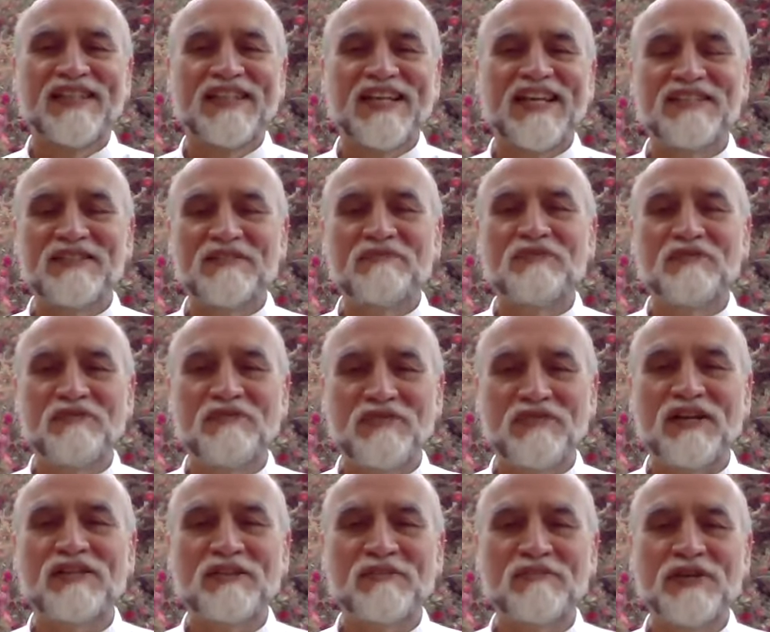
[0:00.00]
And if you
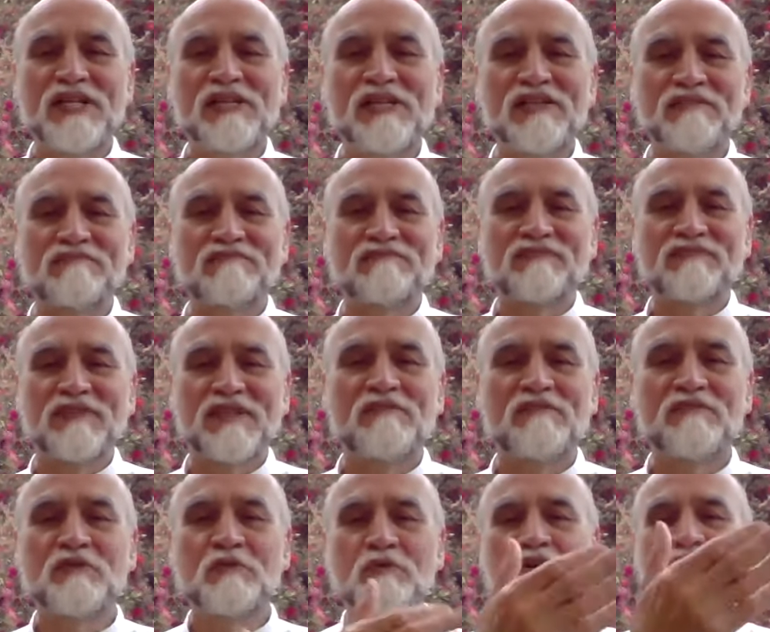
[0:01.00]
think of it,
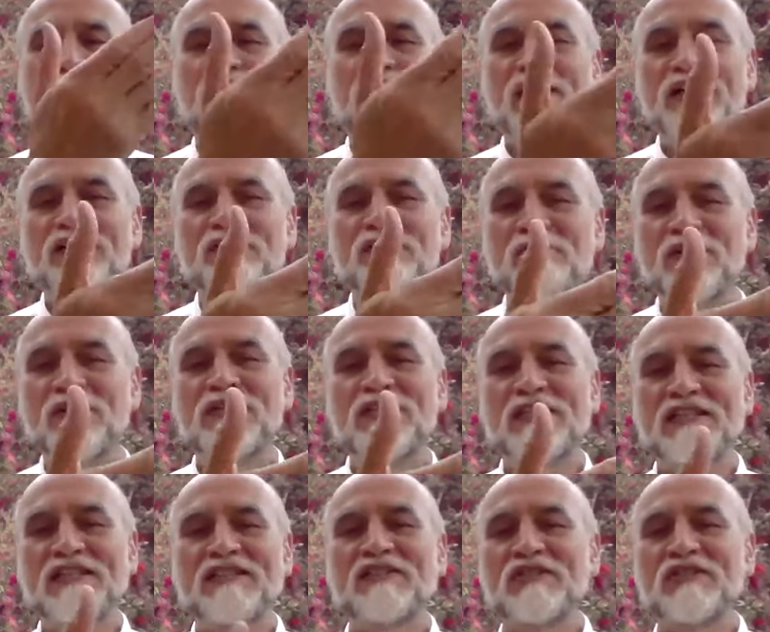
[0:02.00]
if you were to
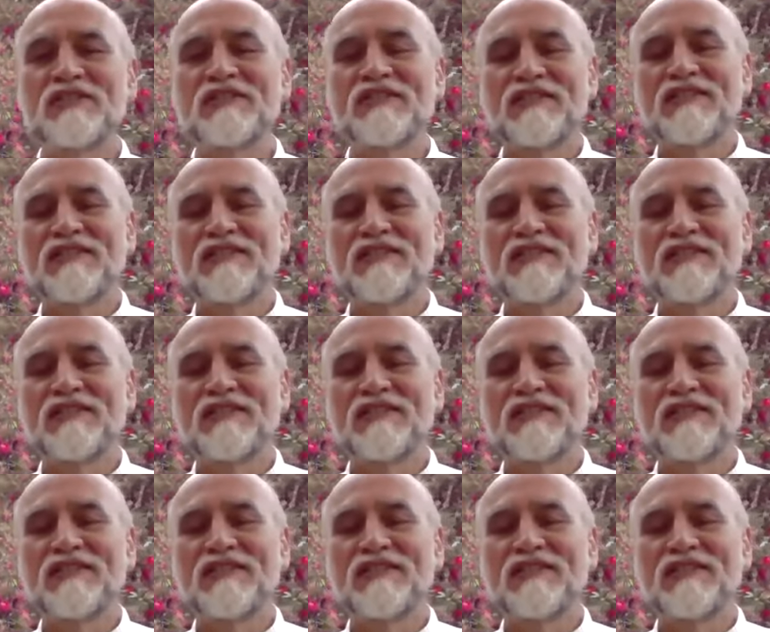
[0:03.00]
itemize